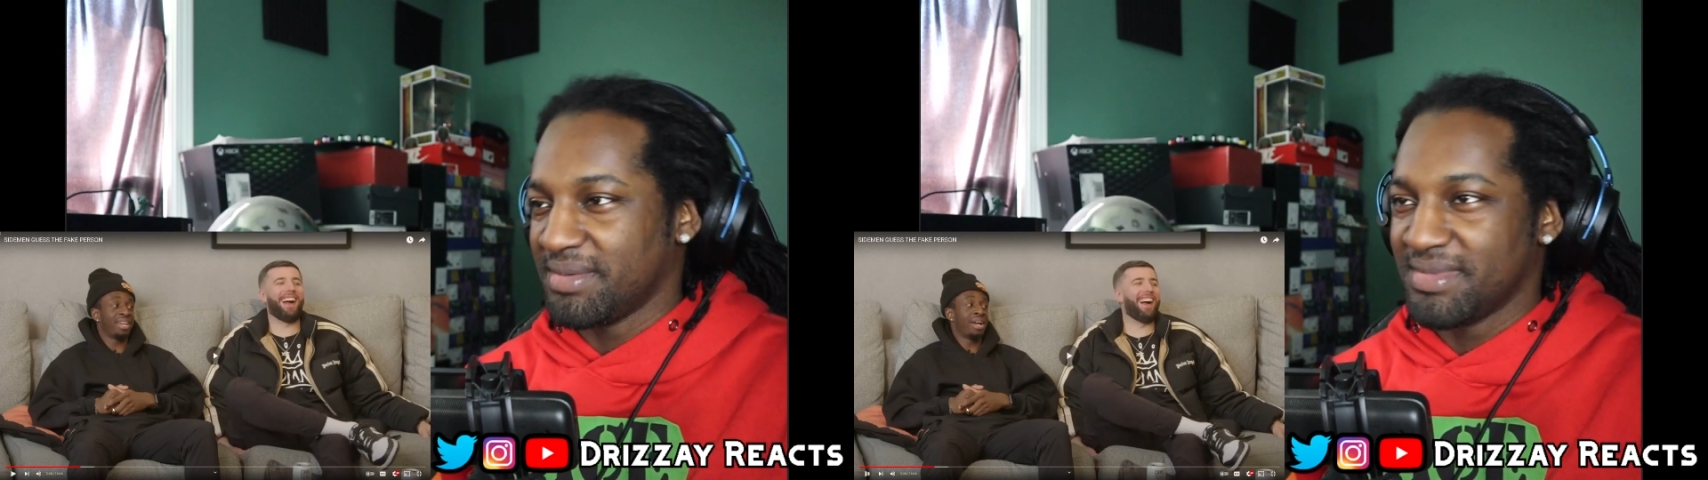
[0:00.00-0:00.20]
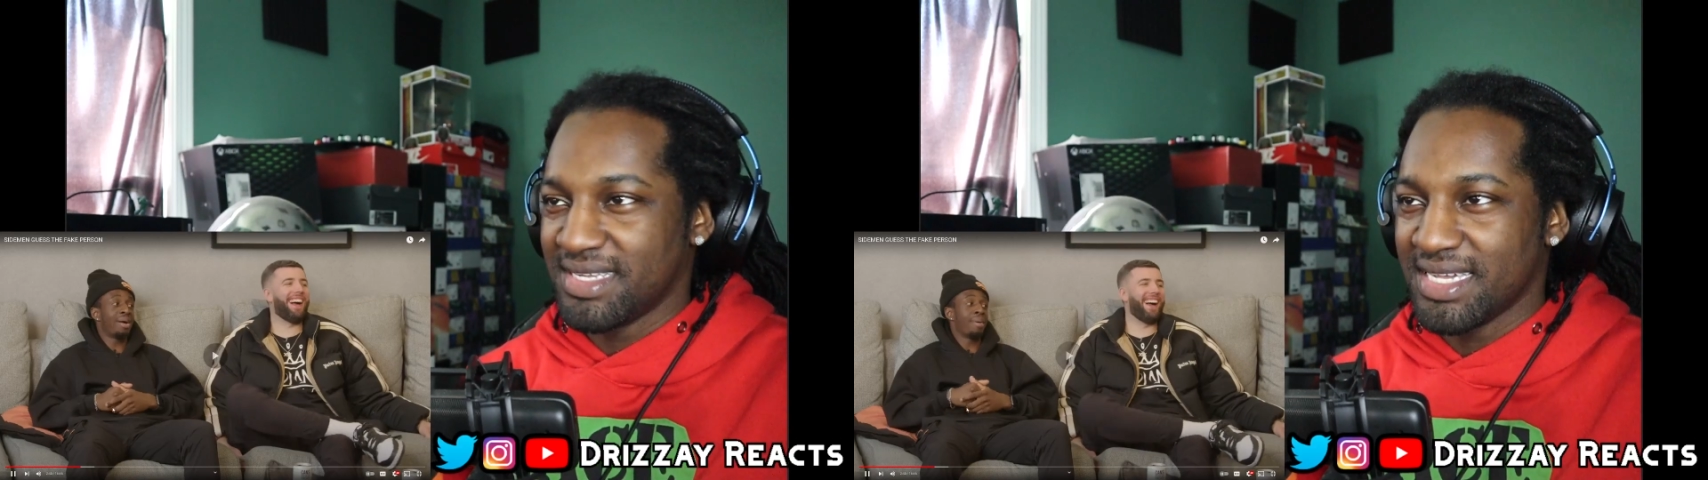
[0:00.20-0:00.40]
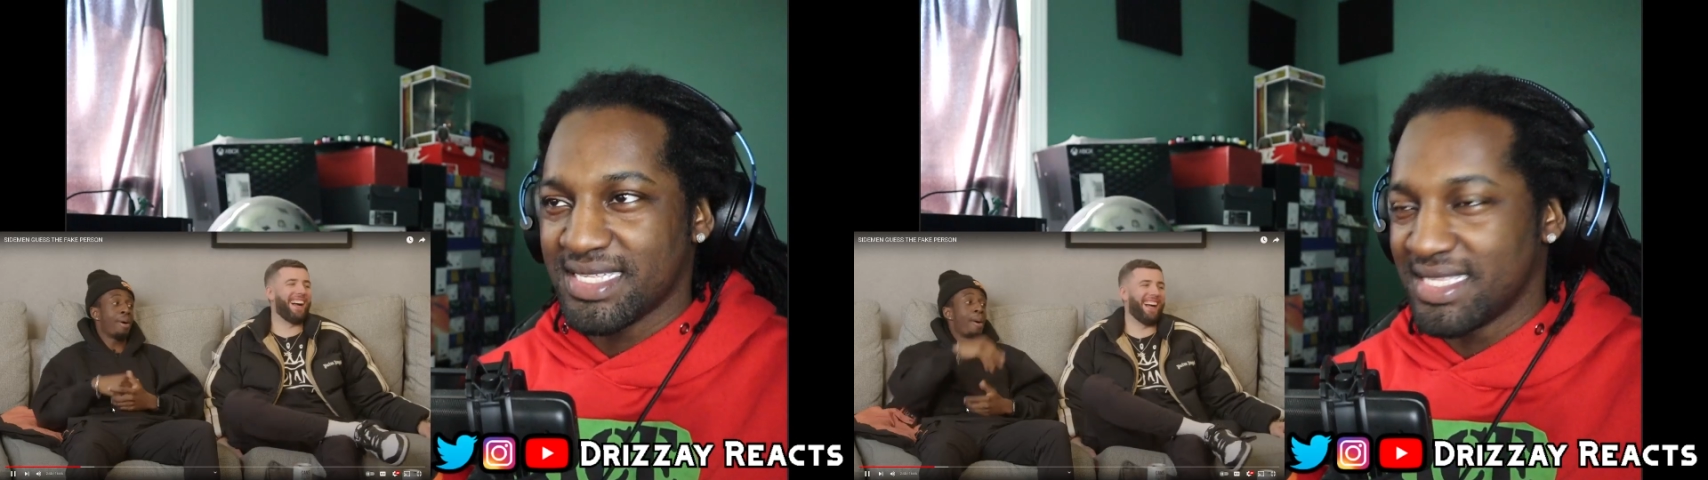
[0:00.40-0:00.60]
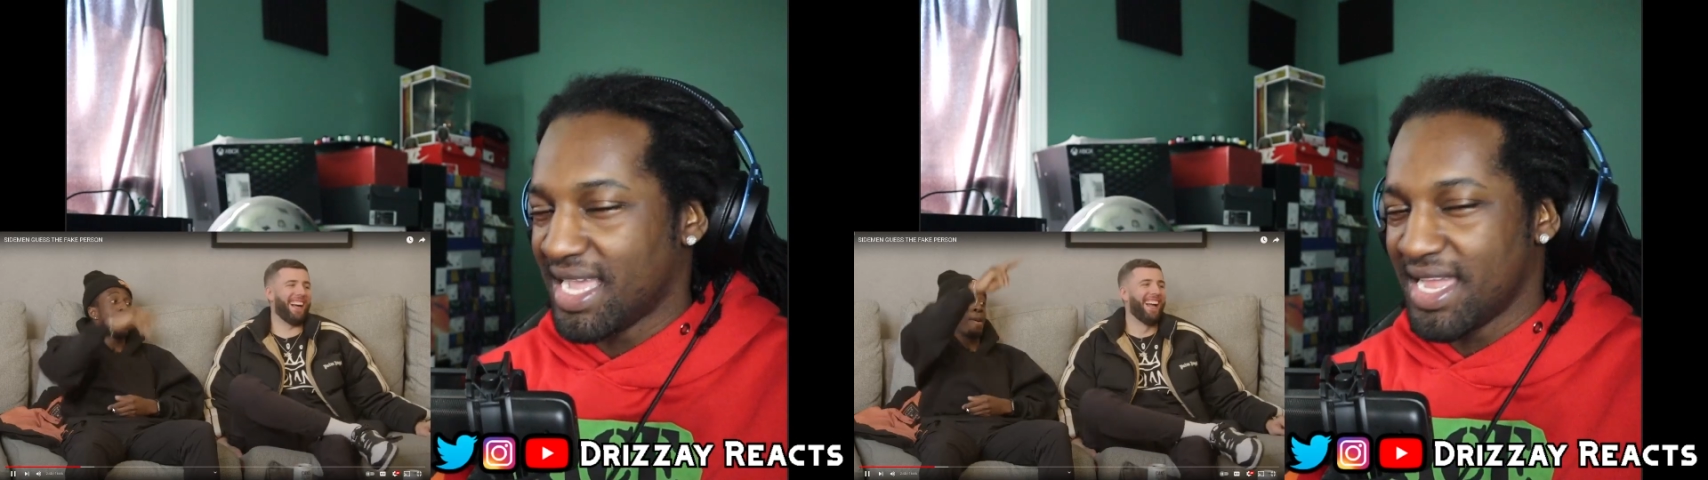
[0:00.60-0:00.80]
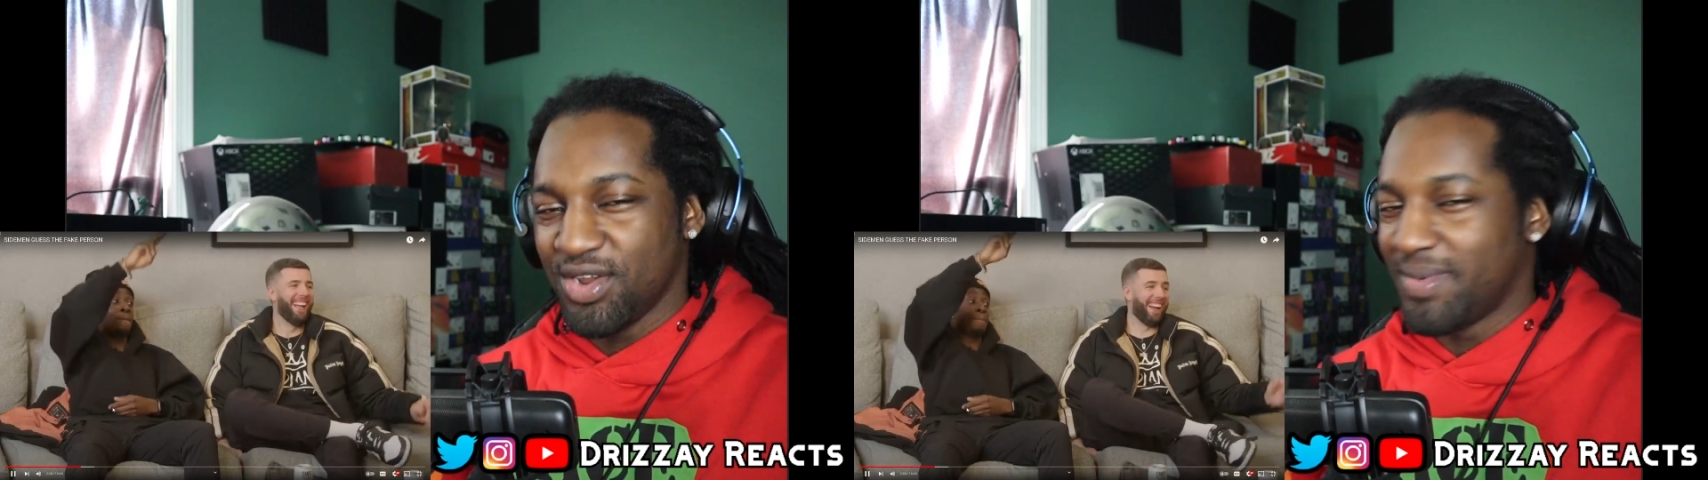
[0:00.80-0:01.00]
That's
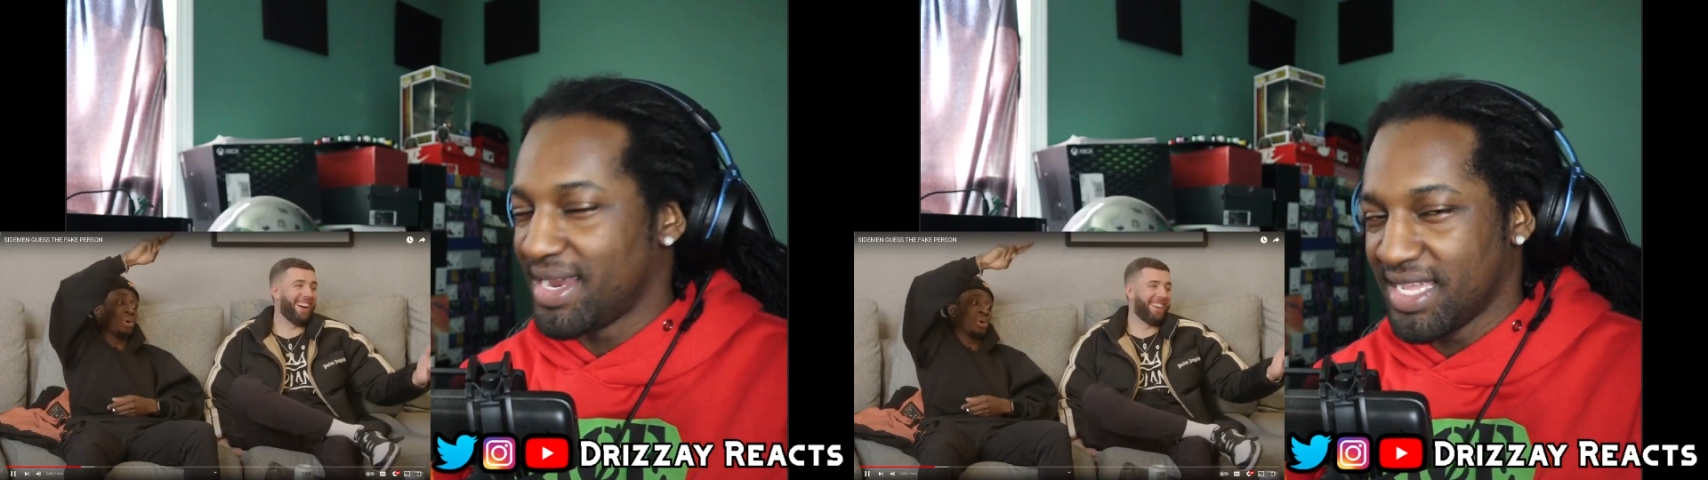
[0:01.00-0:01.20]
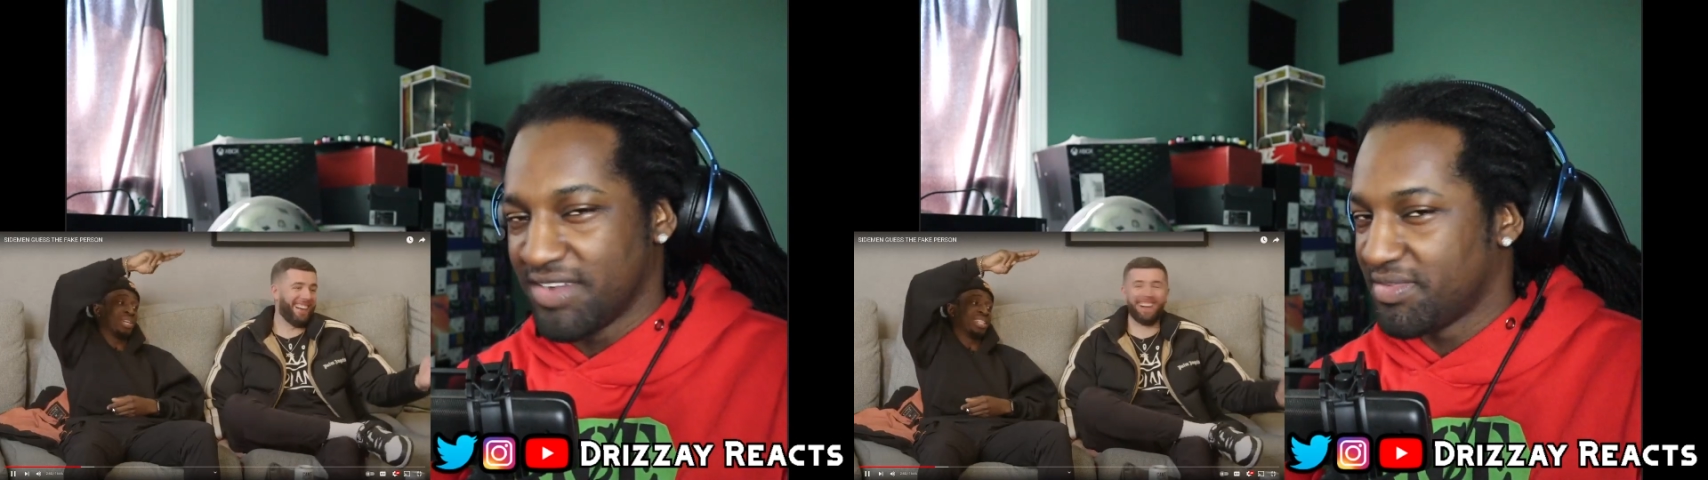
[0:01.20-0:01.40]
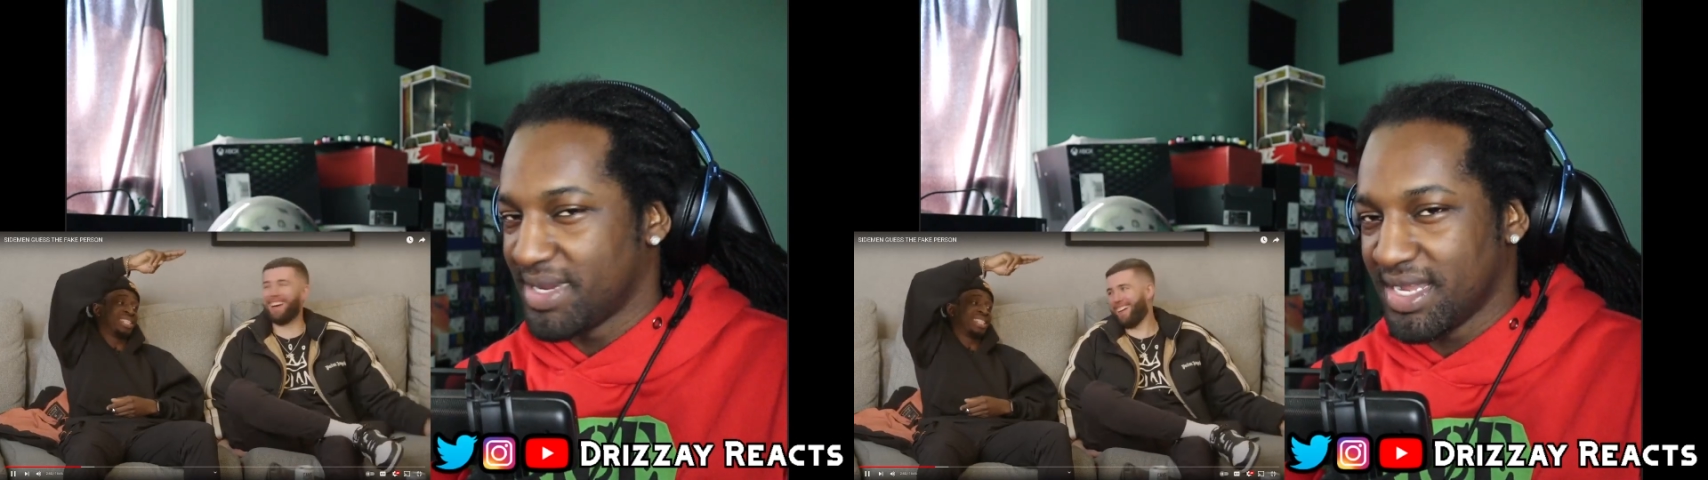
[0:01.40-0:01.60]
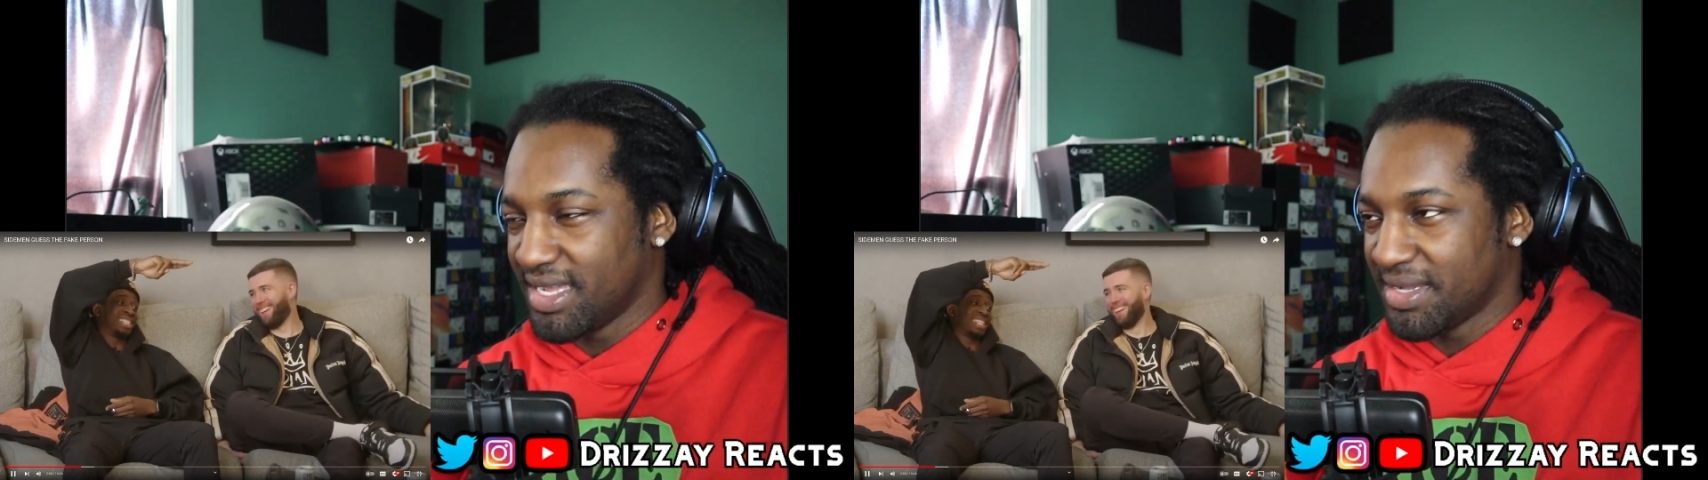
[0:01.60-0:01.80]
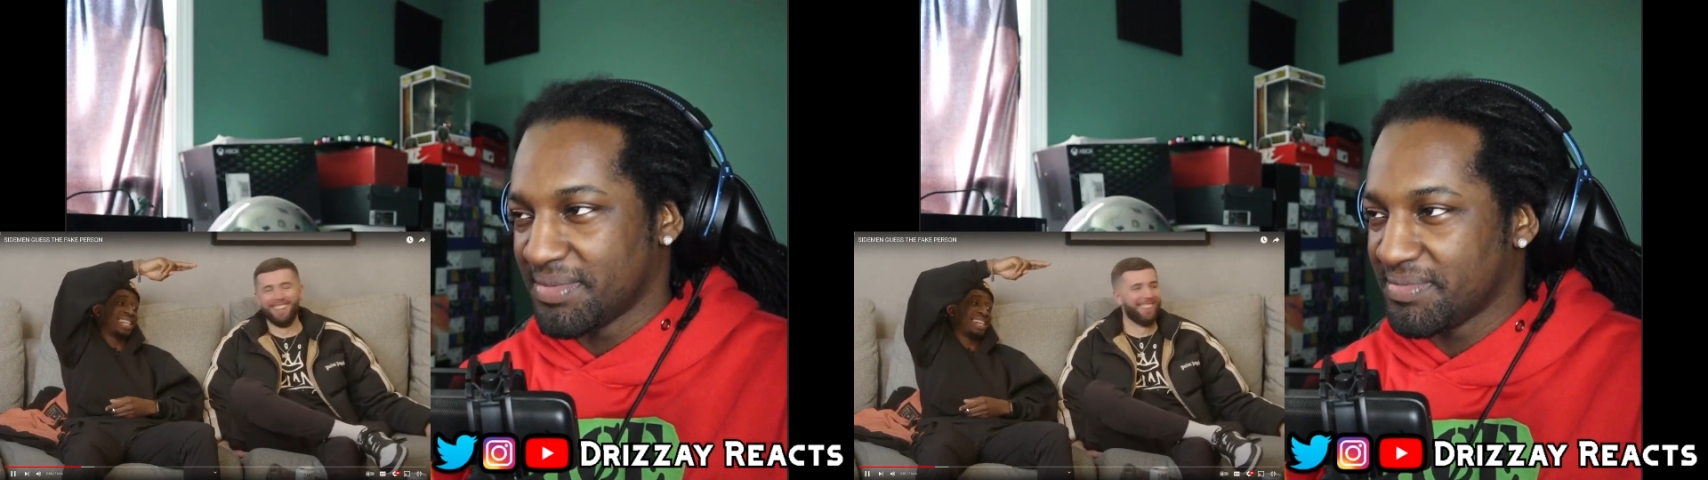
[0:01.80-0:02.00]
not nobody's
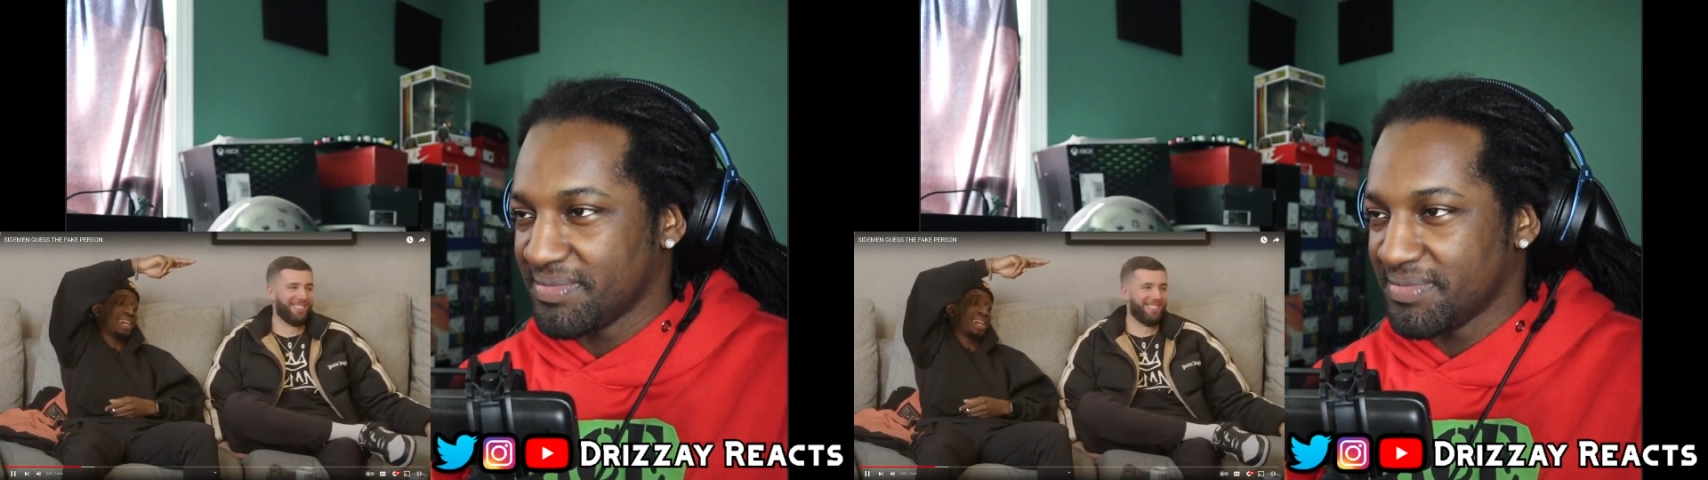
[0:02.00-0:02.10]
government name.